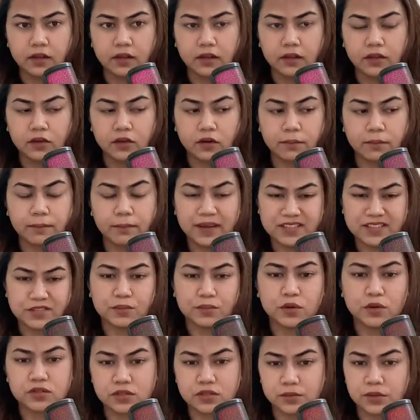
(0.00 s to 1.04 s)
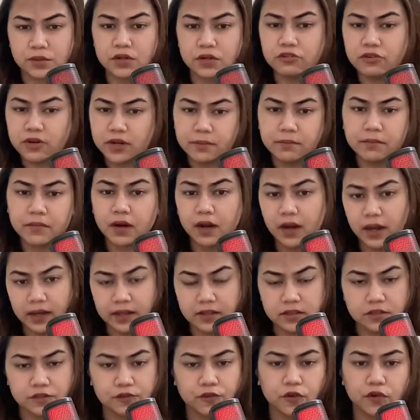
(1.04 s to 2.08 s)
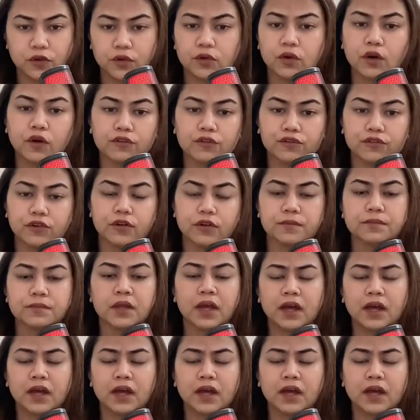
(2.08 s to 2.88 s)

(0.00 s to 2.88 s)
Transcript: your best possible dream clients for your offer.